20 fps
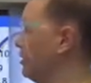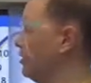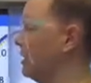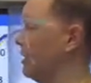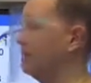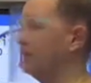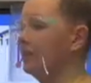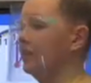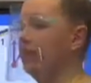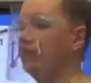
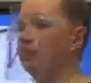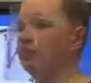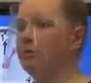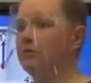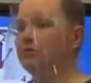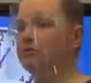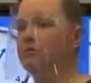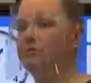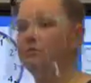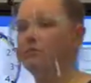that
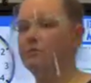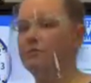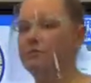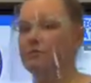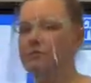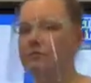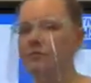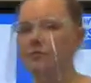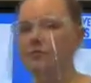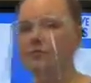circle?
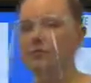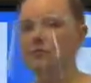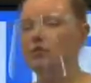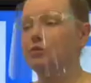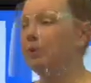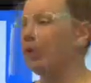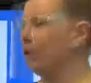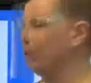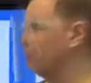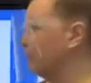
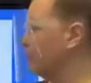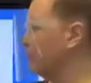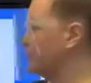12. There'll be